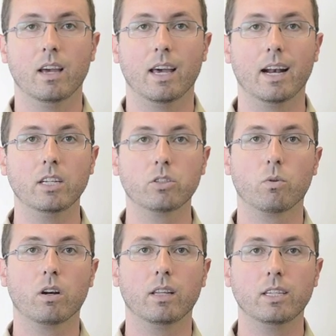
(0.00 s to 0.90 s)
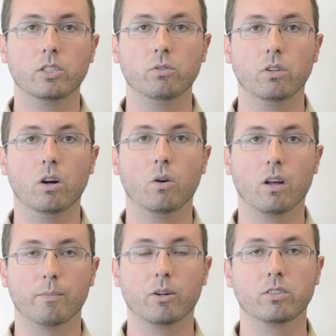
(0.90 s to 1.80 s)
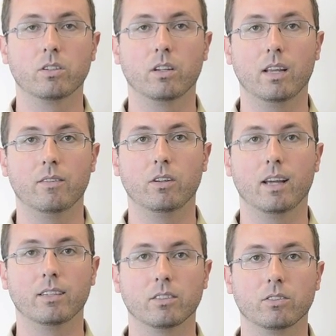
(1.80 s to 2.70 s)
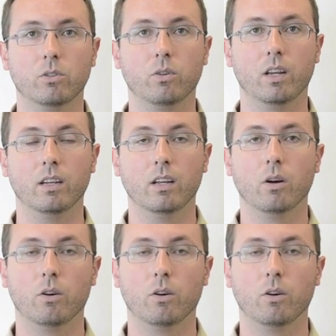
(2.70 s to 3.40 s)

And I just want to let you know on a personal level as a student,